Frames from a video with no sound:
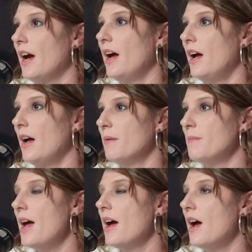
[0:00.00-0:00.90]

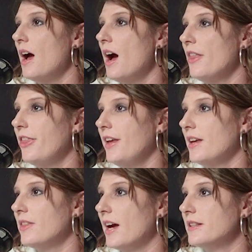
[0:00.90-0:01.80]
I
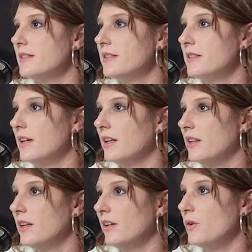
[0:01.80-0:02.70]
think that's the